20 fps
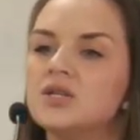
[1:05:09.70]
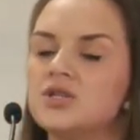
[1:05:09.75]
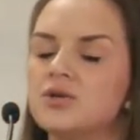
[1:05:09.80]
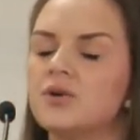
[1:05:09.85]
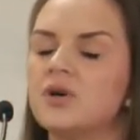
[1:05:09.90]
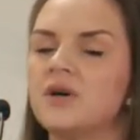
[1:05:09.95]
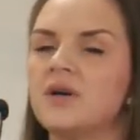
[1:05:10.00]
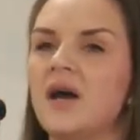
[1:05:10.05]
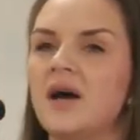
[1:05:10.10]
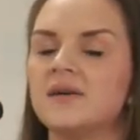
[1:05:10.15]

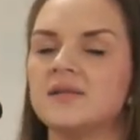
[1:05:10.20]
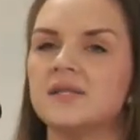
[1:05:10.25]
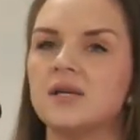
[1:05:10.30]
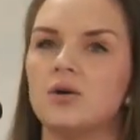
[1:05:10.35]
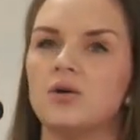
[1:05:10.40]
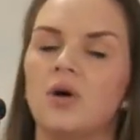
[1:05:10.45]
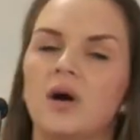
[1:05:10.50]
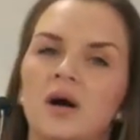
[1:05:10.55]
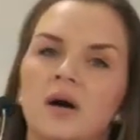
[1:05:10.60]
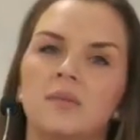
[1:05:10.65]
Sure, yeah.
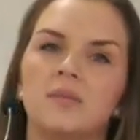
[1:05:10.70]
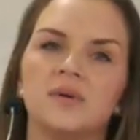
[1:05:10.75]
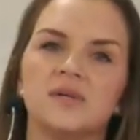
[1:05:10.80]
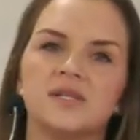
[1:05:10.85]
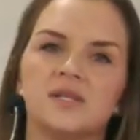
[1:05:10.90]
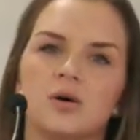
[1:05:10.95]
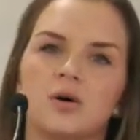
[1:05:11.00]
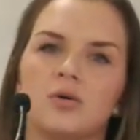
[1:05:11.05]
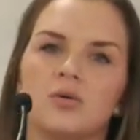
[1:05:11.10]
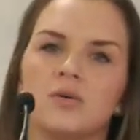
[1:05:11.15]
So
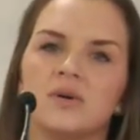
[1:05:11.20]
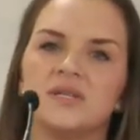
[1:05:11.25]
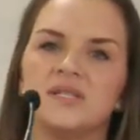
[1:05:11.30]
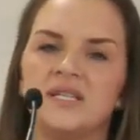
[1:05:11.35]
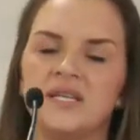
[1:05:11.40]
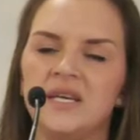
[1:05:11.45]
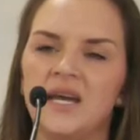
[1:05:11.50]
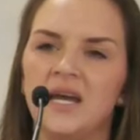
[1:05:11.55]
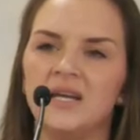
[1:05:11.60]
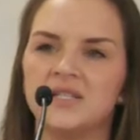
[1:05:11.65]

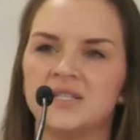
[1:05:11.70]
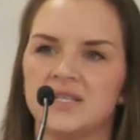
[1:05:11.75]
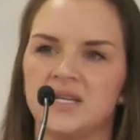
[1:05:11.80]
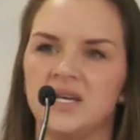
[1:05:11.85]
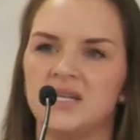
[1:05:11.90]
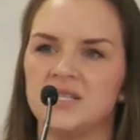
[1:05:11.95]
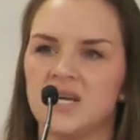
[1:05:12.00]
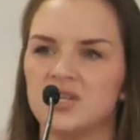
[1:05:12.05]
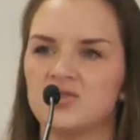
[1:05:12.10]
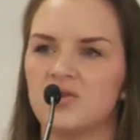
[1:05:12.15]

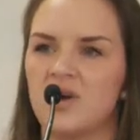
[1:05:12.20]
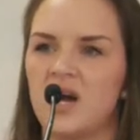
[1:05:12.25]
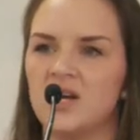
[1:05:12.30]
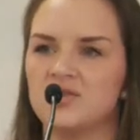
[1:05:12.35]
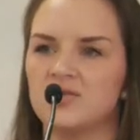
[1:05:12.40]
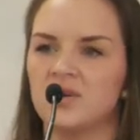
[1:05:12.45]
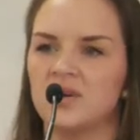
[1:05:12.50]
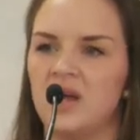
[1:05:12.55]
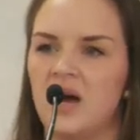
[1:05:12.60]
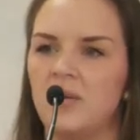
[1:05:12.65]
THC,
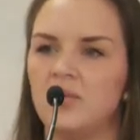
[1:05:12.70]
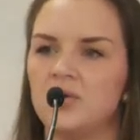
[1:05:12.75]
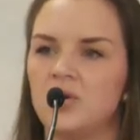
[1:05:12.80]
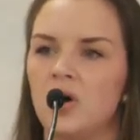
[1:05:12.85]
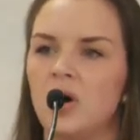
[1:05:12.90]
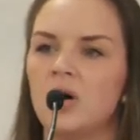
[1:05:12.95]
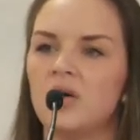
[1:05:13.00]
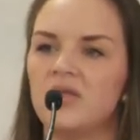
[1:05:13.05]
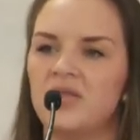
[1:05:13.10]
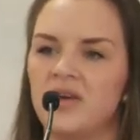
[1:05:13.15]

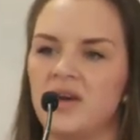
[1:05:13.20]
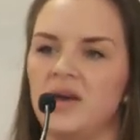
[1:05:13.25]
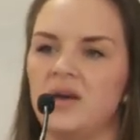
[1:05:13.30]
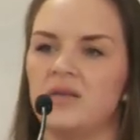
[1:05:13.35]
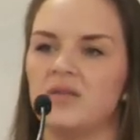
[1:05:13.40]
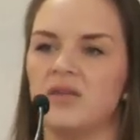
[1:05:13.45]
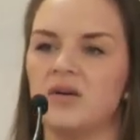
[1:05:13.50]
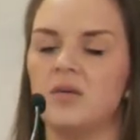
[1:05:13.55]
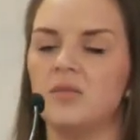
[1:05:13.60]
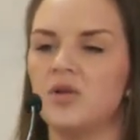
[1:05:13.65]

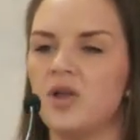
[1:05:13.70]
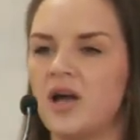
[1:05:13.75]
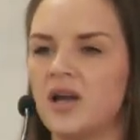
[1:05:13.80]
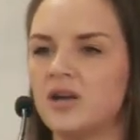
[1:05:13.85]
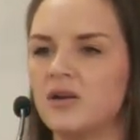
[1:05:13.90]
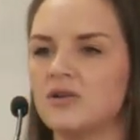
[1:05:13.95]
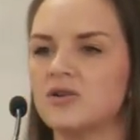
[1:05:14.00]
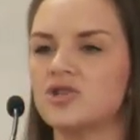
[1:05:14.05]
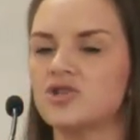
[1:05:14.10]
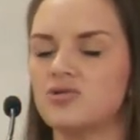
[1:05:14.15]
tetrahydrocannabinol, the
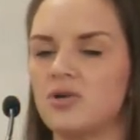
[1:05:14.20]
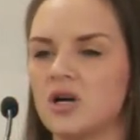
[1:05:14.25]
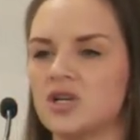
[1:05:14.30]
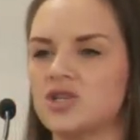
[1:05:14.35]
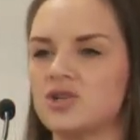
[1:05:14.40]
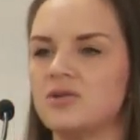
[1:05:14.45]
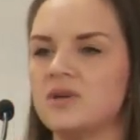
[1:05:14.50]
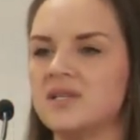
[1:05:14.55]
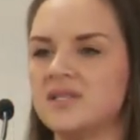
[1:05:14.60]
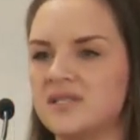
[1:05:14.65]
molecular
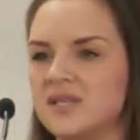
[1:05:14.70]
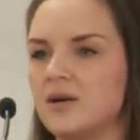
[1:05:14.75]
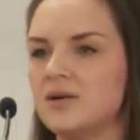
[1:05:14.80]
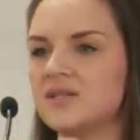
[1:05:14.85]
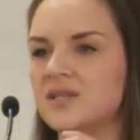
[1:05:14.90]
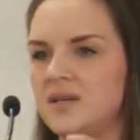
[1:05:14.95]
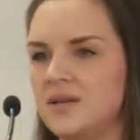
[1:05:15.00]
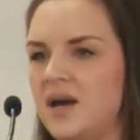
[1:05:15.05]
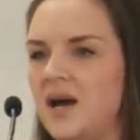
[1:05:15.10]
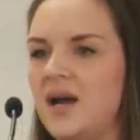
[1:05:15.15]
structure is
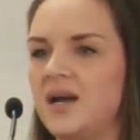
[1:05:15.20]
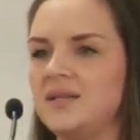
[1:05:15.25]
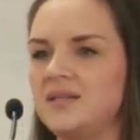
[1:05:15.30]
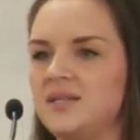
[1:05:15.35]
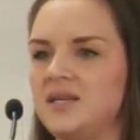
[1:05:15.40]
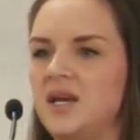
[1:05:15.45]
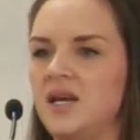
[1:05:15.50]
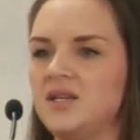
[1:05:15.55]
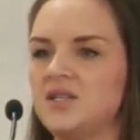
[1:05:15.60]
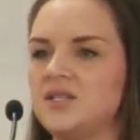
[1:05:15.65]
delta-9
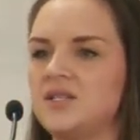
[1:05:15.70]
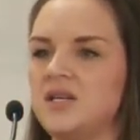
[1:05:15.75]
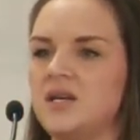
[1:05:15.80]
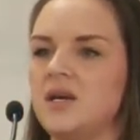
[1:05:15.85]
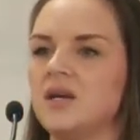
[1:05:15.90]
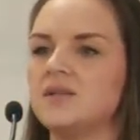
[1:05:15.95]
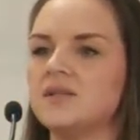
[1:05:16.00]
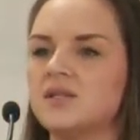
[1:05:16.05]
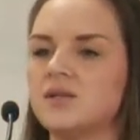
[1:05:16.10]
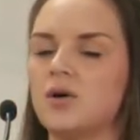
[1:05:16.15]

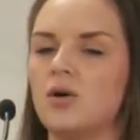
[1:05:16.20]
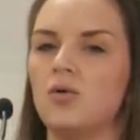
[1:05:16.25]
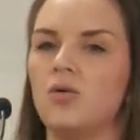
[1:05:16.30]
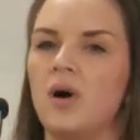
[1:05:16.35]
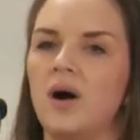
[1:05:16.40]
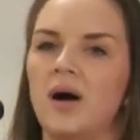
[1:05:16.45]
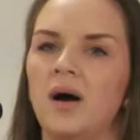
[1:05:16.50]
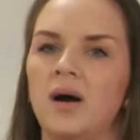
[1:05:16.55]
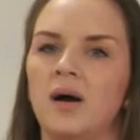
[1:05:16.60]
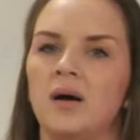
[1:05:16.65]
THC, and
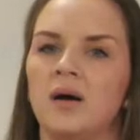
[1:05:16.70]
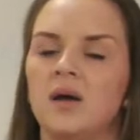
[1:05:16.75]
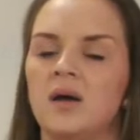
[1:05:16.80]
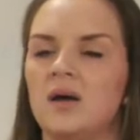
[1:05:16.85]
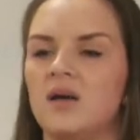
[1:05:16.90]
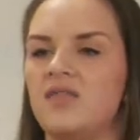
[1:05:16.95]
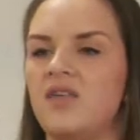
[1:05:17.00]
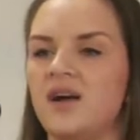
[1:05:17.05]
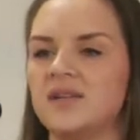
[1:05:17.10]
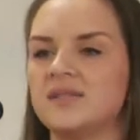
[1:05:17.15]
so
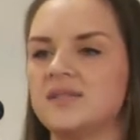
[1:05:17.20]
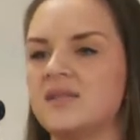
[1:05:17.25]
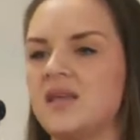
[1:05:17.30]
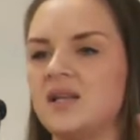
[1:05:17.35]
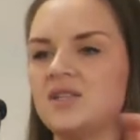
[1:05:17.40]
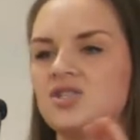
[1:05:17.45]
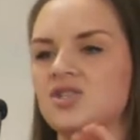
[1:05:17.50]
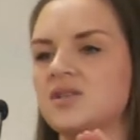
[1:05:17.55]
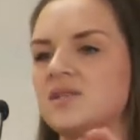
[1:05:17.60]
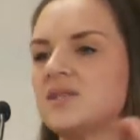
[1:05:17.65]

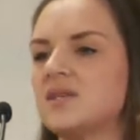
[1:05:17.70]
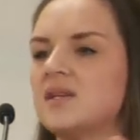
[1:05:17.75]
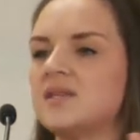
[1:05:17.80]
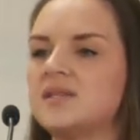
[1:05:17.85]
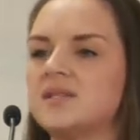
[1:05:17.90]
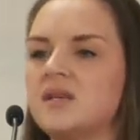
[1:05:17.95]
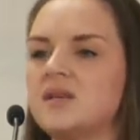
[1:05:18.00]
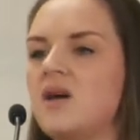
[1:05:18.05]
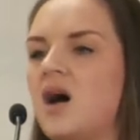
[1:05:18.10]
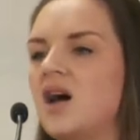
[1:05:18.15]
that's just
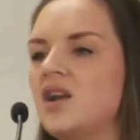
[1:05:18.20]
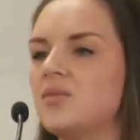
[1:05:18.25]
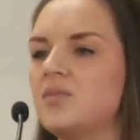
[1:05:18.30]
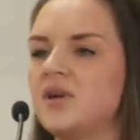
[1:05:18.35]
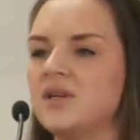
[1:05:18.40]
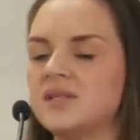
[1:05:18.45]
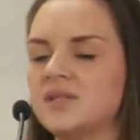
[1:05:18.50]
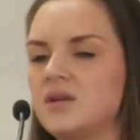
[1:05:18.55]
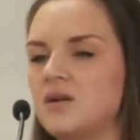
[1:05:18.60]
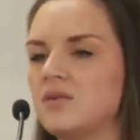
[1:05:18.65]

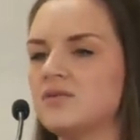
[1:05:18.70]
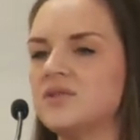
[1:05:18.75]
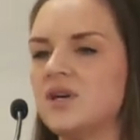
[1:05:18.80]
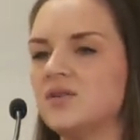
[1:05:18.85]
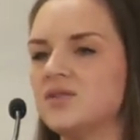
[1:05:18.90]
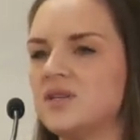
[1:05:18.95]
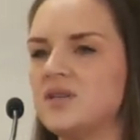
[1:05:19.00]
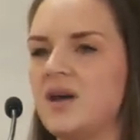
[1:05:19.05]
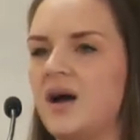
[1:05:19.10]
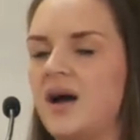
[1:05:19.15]
synonymous. You know,
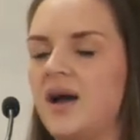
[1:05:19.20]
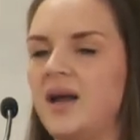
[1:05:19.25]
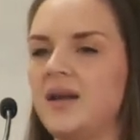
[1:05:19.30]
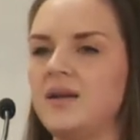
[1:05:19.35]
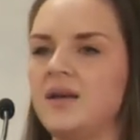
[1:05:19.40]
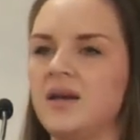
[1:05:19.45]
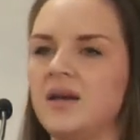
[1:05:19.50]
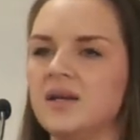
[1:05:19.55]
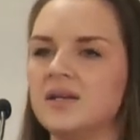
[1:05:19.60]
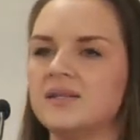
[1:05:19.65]

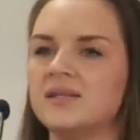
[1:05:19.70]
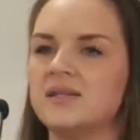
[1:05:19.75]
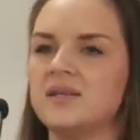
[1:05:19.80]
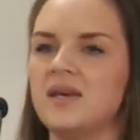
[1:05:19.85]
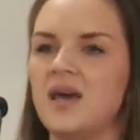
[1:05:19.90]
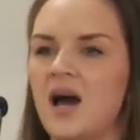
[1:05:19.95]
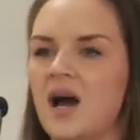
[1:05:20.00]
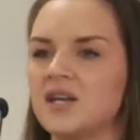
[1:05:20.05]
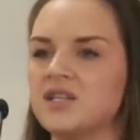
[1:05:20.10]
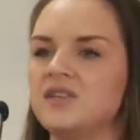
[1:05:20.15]
delta-9 is
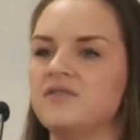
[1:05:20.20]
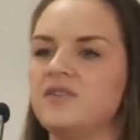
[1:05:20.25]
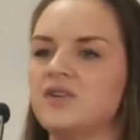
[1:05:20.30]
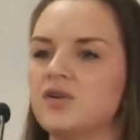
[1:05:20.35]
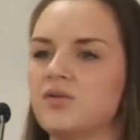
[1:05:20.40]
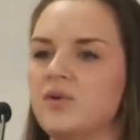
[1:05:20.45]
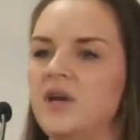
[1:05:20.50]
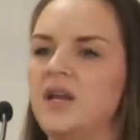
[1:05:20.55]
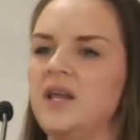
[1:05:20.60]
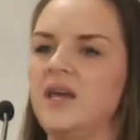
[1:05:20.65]
the active
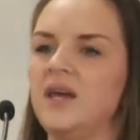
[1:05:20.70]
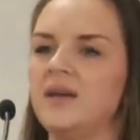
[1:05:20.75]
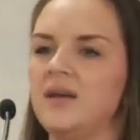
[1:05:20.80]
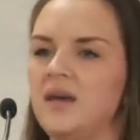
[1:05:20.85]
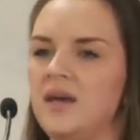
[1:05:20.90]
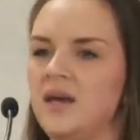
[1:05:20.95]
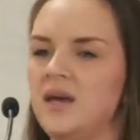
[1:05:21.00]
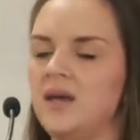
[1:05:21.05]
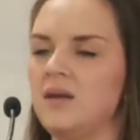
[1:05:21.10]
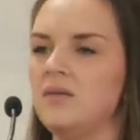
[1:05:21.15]

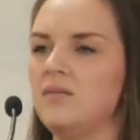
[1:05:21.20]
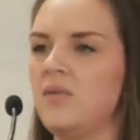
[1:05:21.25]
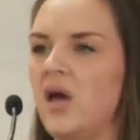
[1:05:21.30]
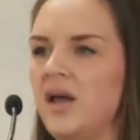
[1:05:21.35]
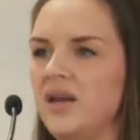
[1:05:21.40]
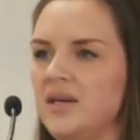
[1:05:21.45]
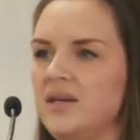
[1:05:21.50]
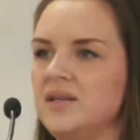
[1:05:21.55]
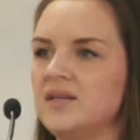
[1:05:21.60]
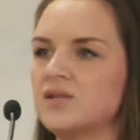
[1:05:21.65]
ingredient in
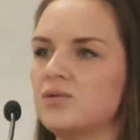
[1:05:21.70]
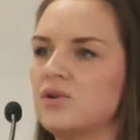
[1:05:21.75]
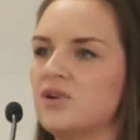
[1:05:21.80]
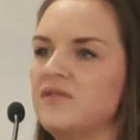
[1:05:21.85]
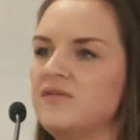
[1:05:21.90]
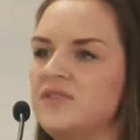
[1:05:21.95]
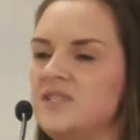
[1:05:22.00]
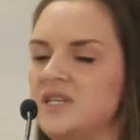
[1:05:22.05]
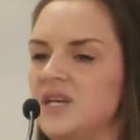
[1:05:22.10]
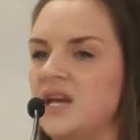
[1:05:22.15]
any sort
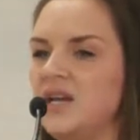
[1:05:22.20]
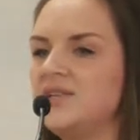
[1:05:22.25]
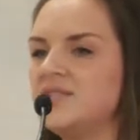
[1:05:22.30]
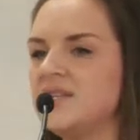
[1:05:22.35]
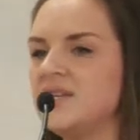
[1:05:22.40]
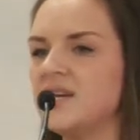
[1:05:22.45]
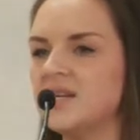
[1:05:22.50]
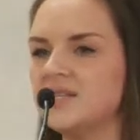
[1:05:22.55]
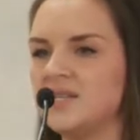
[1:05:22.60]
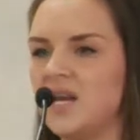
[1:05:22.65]
of
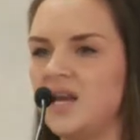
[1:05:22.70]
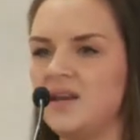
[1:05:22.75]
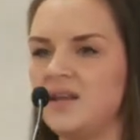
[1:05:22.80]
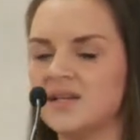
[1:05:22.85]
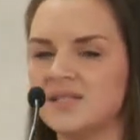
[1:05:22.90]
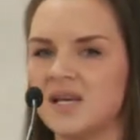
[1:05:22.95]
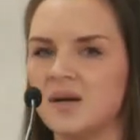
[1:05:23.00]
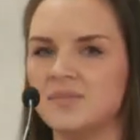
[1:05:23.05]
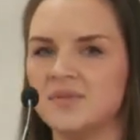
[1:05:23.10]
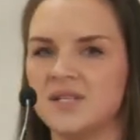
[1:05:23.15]

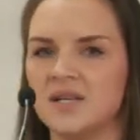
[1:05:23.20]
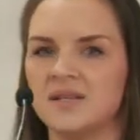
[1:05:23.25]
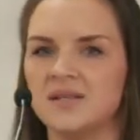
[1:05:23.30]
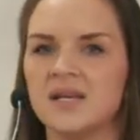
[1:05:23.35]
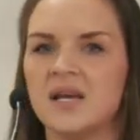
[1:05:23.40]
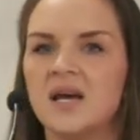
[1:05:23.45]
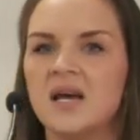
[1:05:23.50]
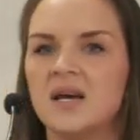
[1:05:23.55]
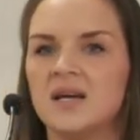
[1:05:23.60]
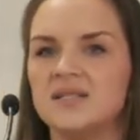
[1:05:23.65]
THC-containing
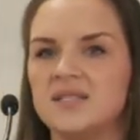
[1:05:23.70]
substance.